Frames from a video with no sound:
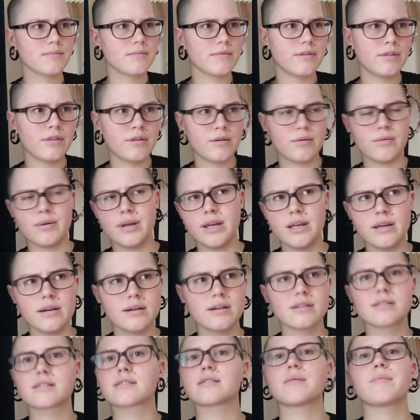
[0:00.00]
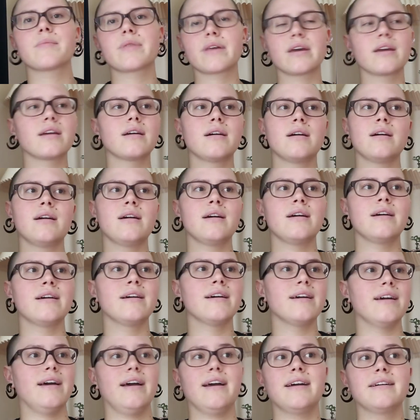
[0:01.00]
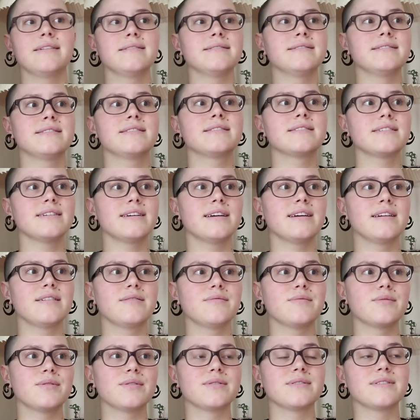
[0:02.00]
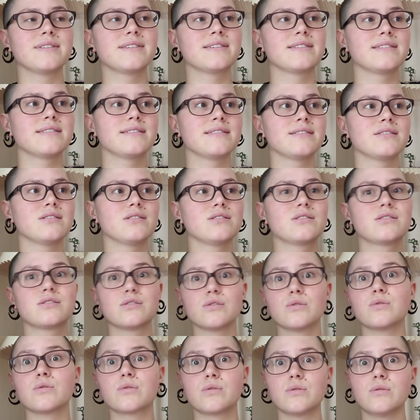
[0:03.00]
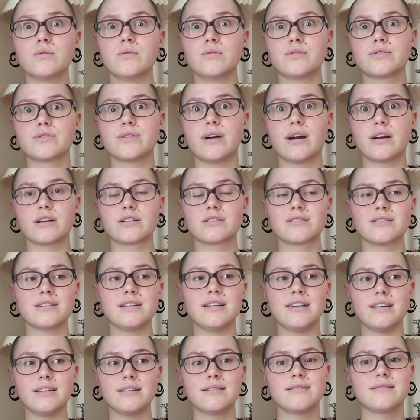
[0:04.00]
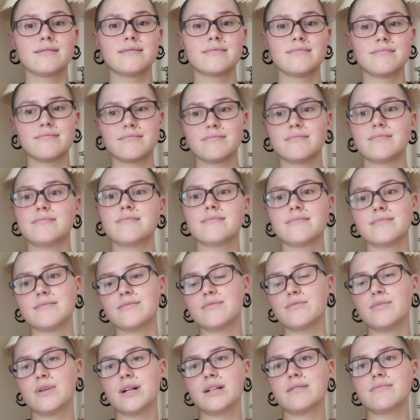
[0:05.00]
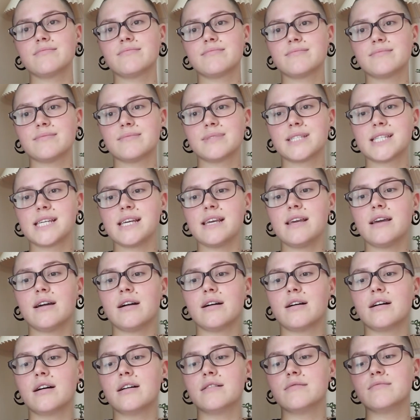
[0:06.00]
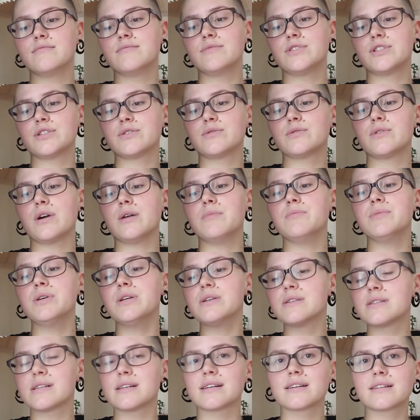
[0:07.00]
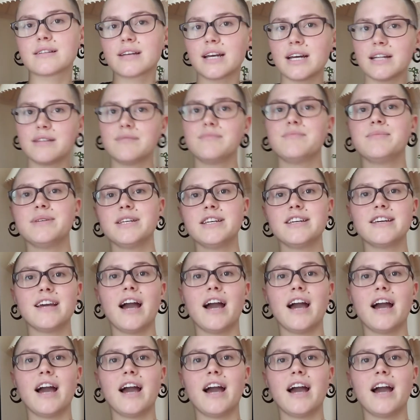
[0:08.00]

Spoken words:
3 years or something, and it was so cool to actually, well, see her do her music and be